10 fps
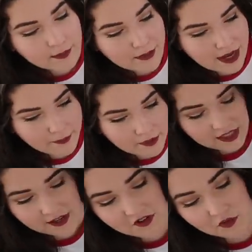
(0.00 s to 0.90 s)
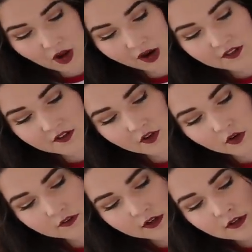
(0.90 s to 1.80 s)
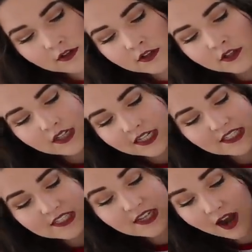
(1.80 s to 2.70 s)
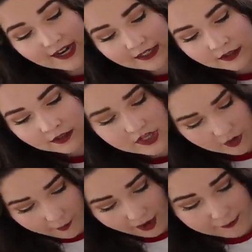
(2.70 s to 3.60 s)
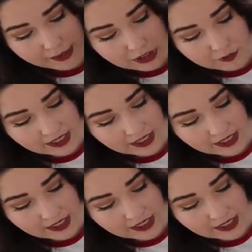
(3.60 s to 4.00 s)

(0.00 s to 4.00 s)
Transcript: ma'am, if you knock this over, it's done. You're buying me a new